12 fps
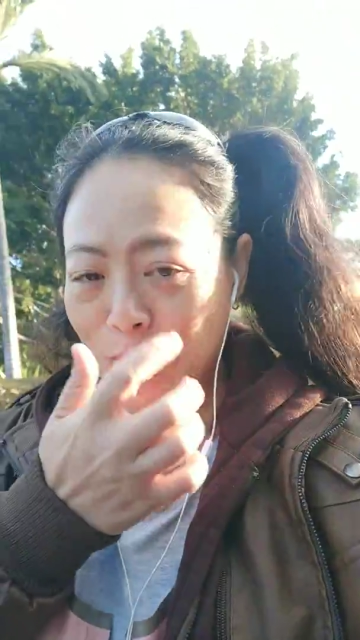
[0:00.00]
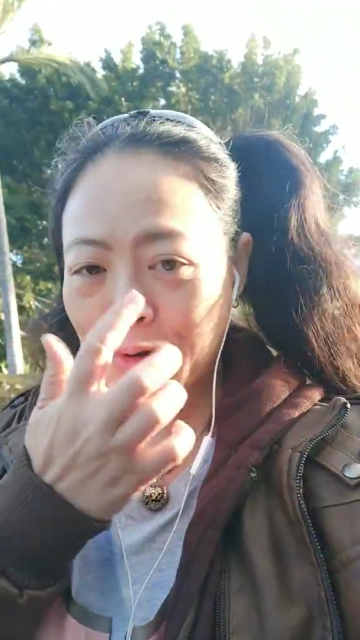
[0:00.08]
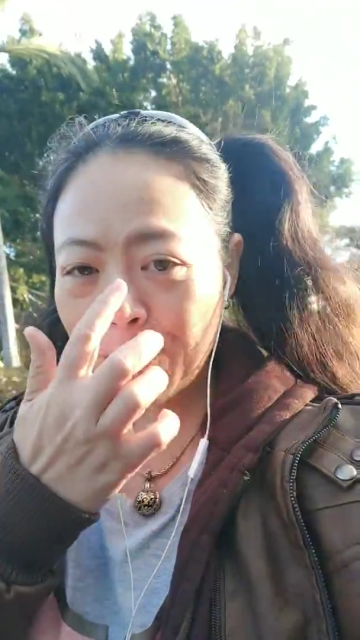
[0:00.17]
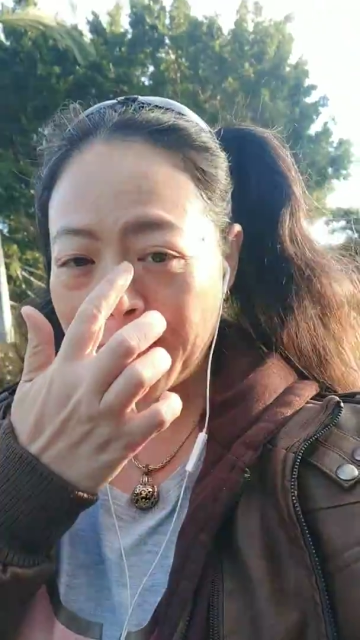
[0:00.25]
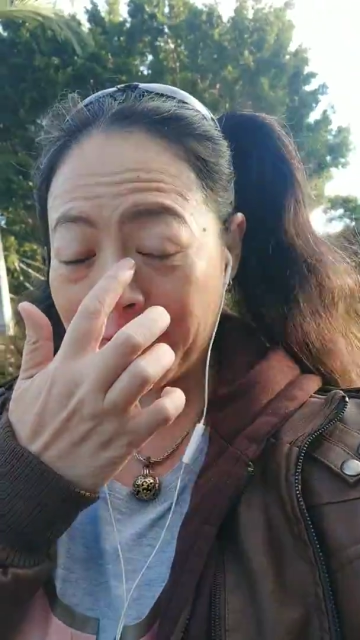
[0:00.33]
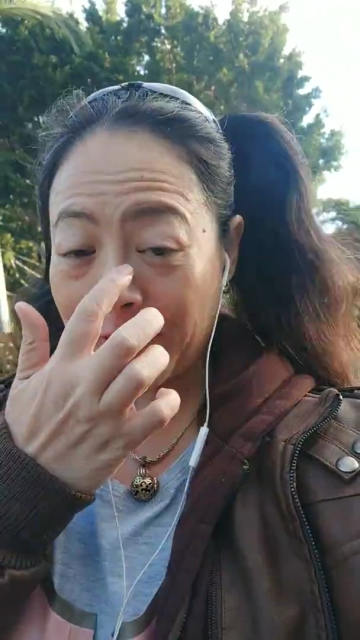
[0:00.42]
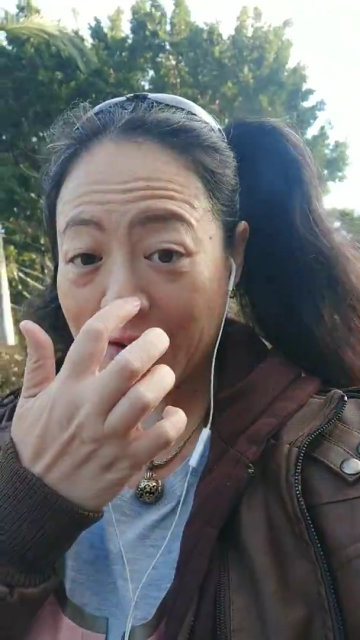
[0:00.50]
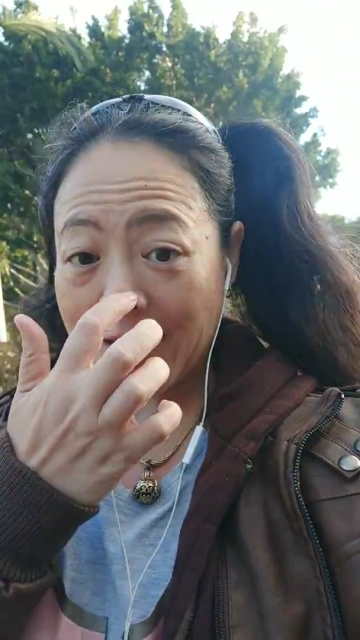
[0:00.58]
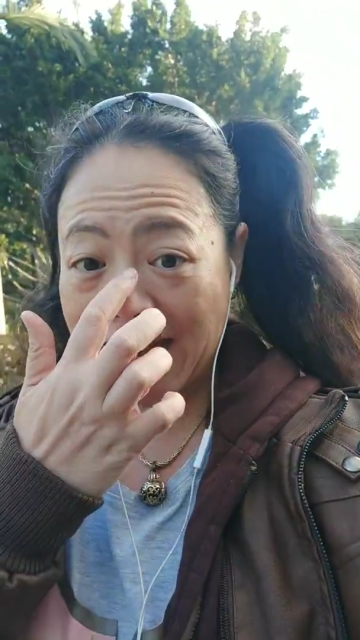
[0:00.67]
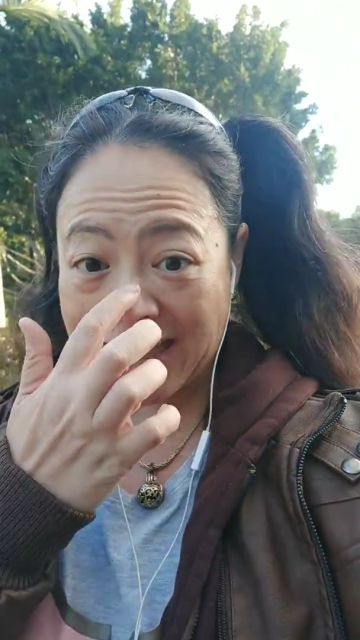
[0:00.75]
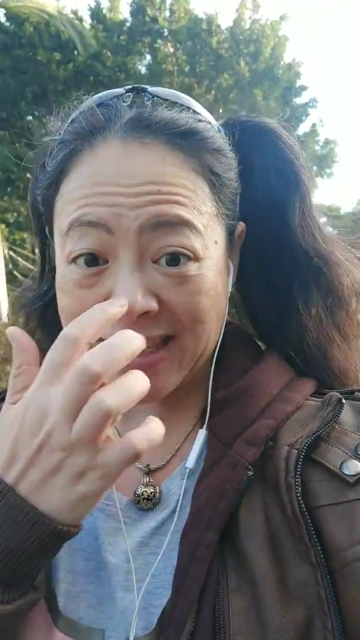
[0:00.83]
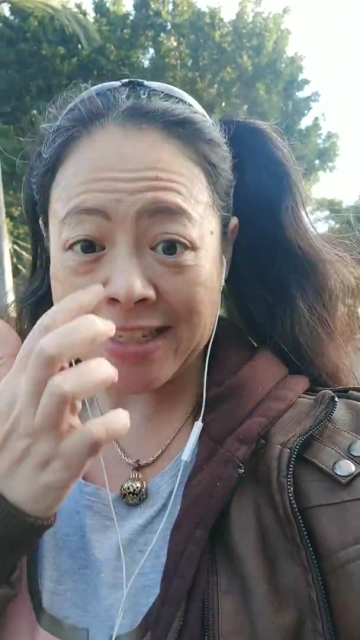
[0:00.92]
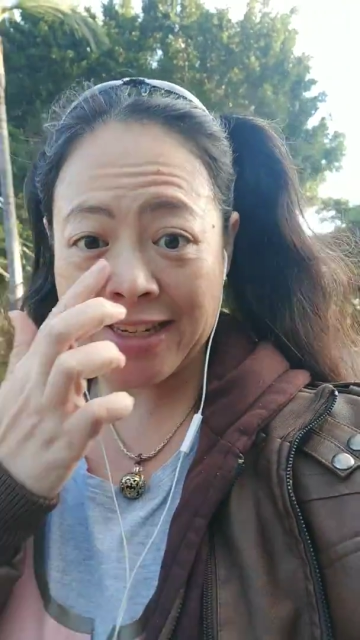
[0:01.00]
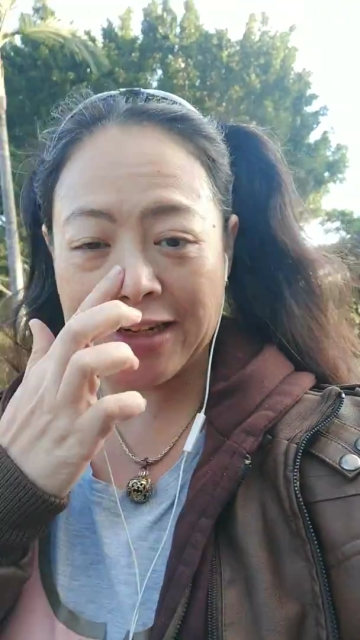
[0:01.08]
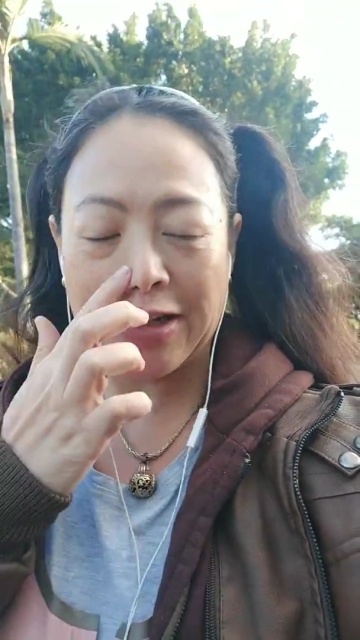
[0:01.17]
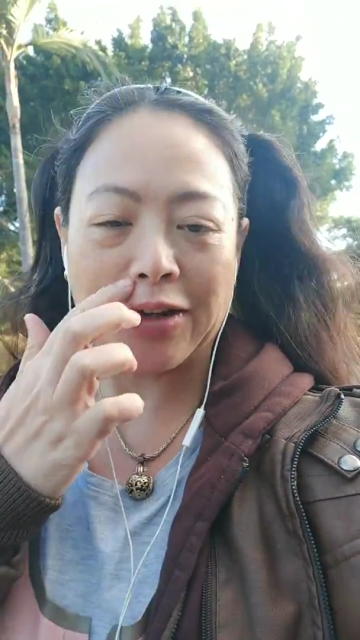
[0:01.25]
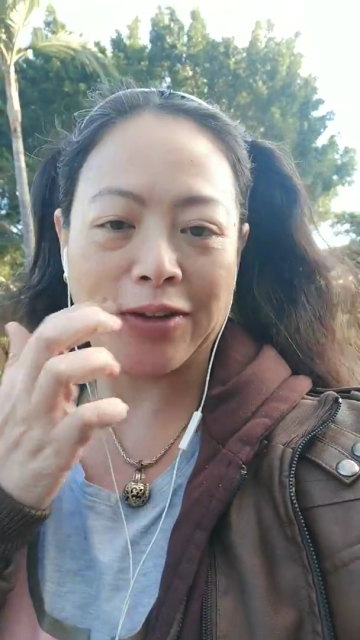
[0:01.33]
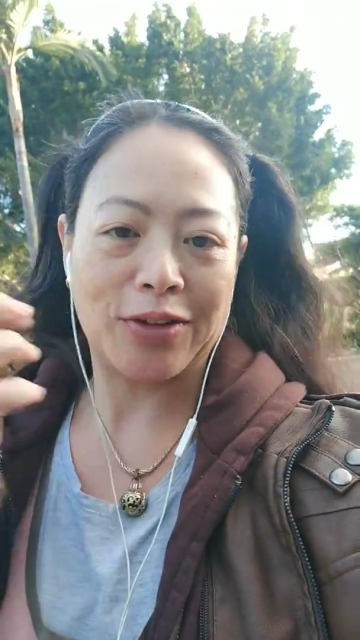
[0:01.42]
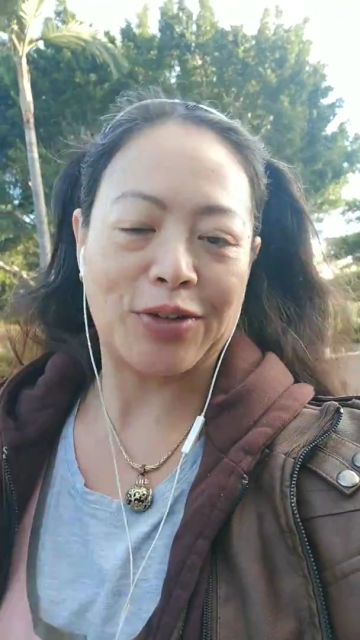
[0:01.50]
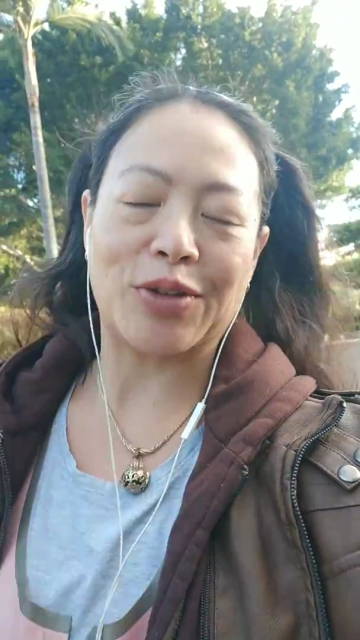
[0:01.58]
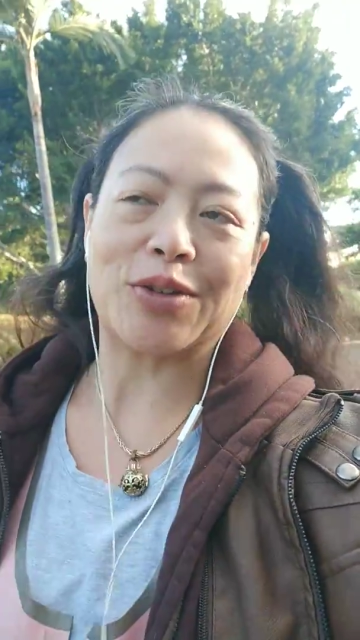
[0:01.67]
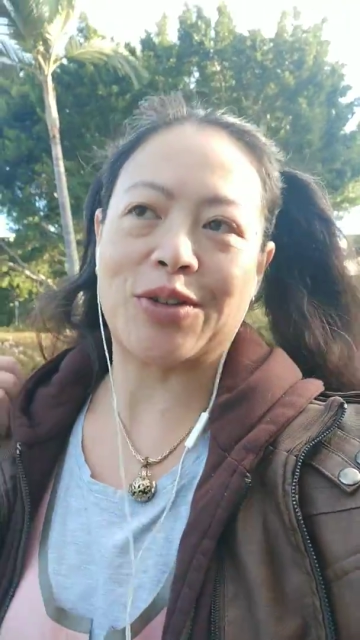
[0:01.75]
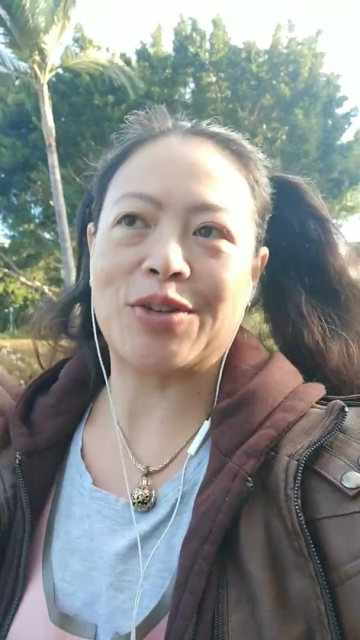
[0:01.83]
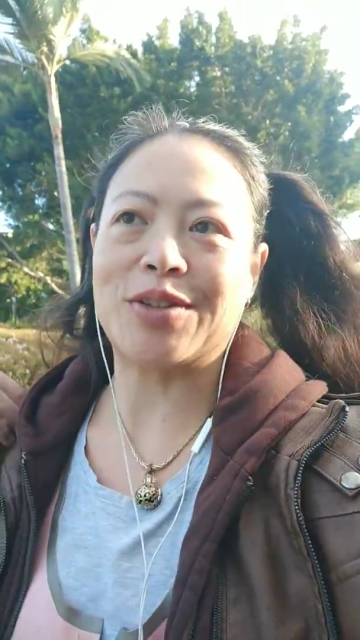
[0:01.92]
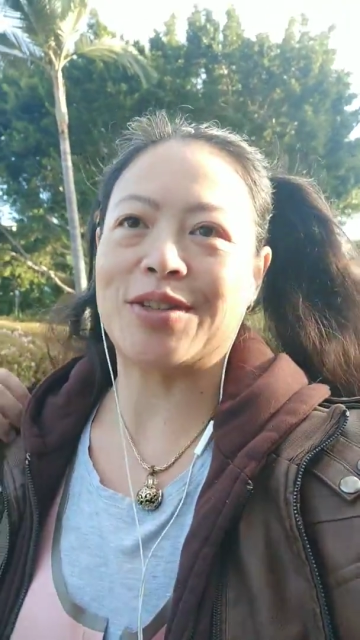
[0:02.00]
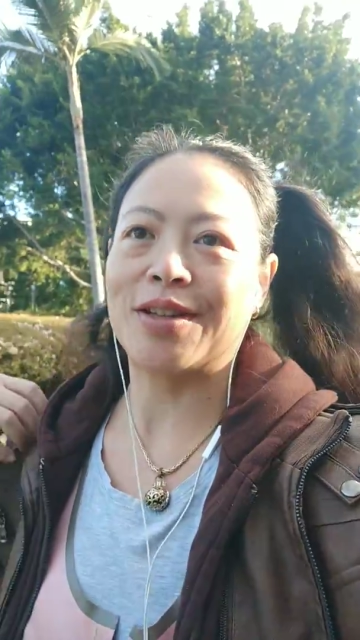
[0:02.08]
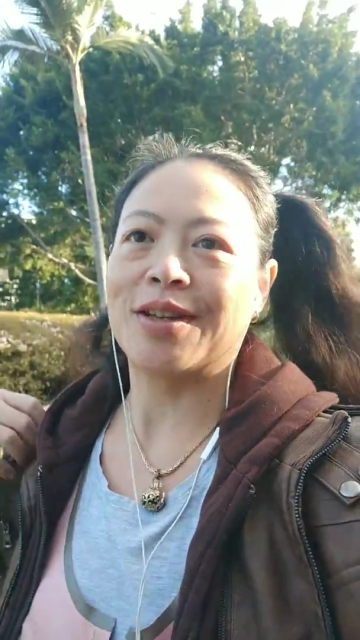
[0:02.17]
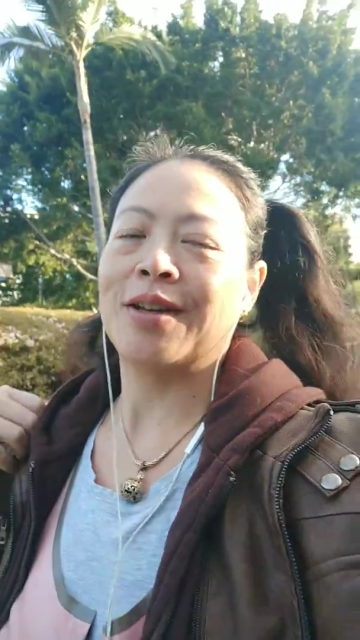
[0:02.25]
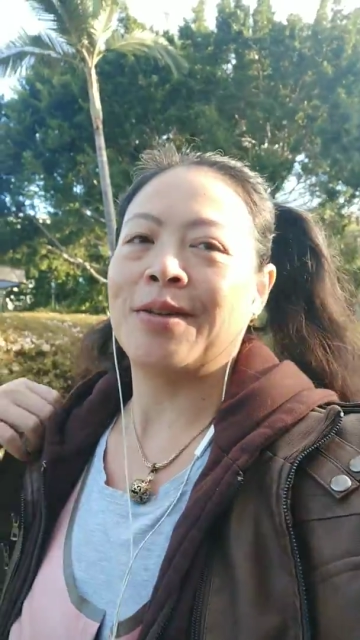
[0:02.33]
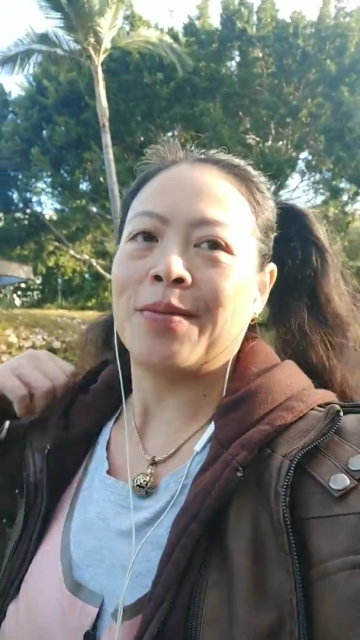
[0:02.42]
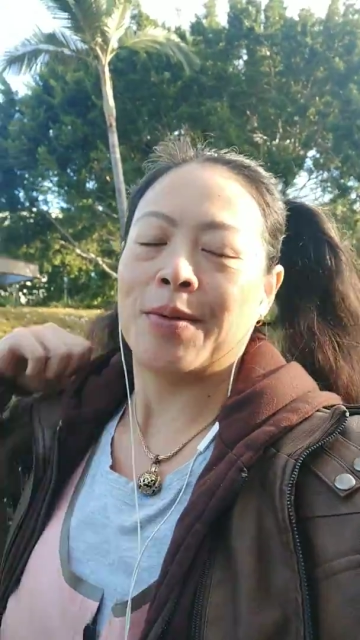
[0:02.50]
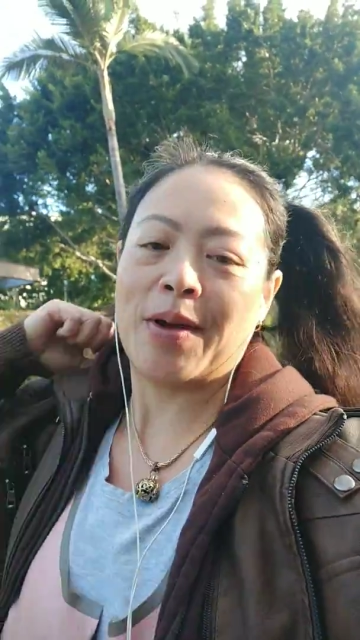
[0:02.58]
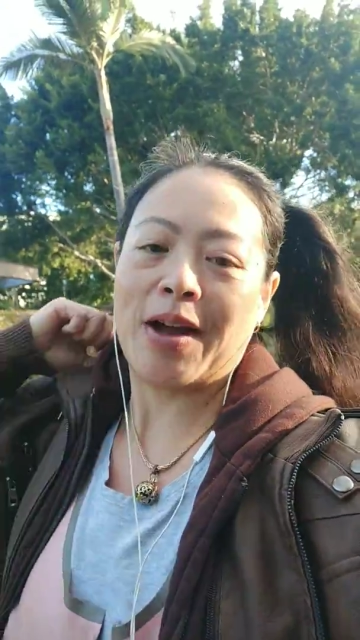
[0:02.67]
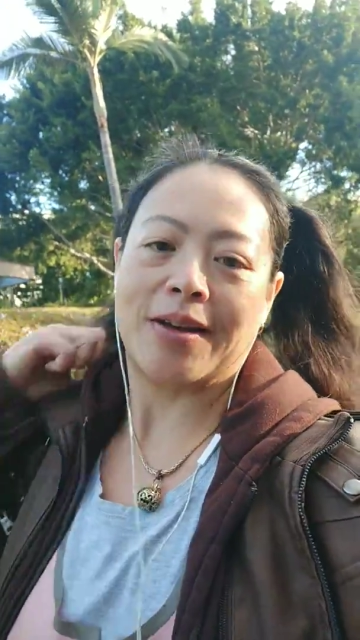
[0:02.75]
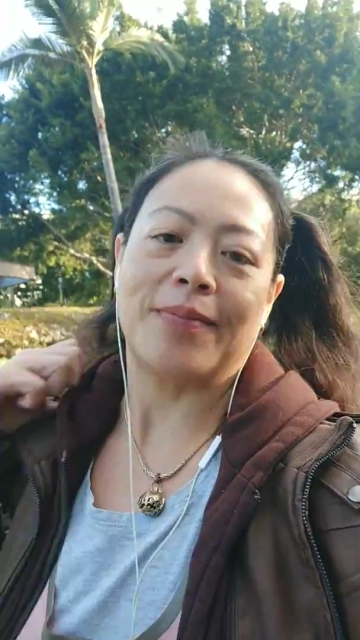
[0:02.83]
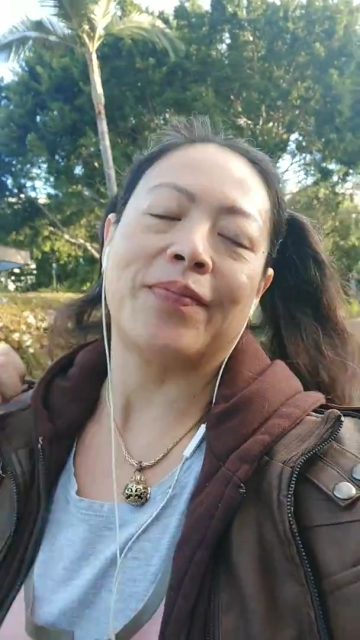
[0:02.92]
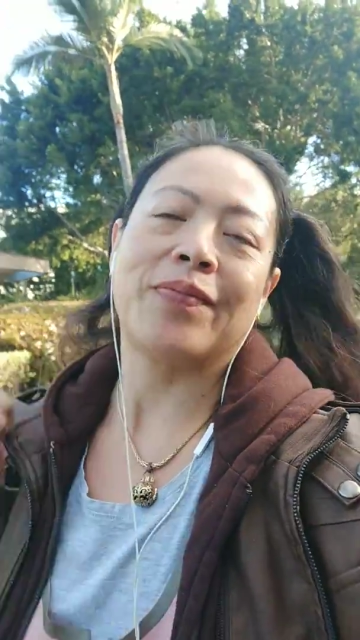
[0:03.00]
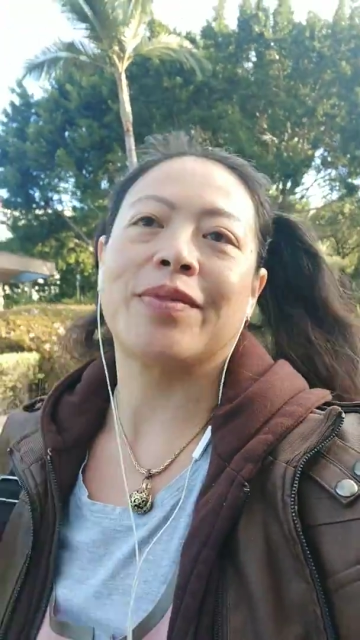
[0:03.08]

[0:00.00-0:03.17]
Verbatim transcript: We're all being very hesitant on the good news, but